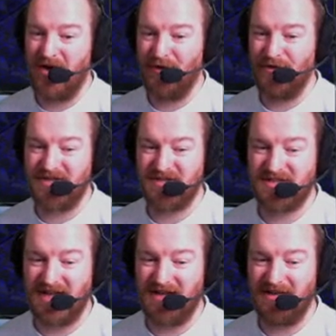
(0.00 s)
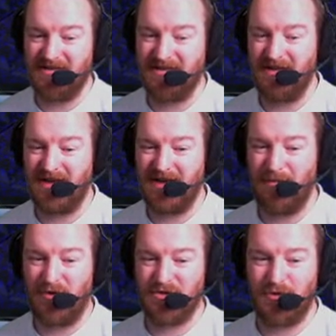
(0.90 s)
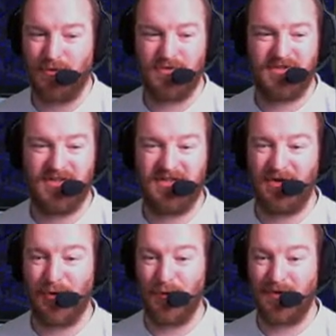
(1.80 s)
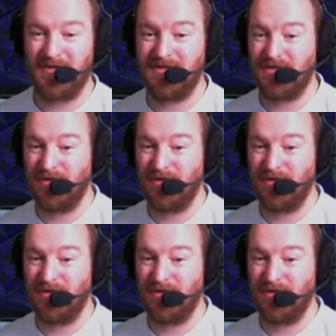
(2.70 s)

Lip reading: understand Morse code to decode it.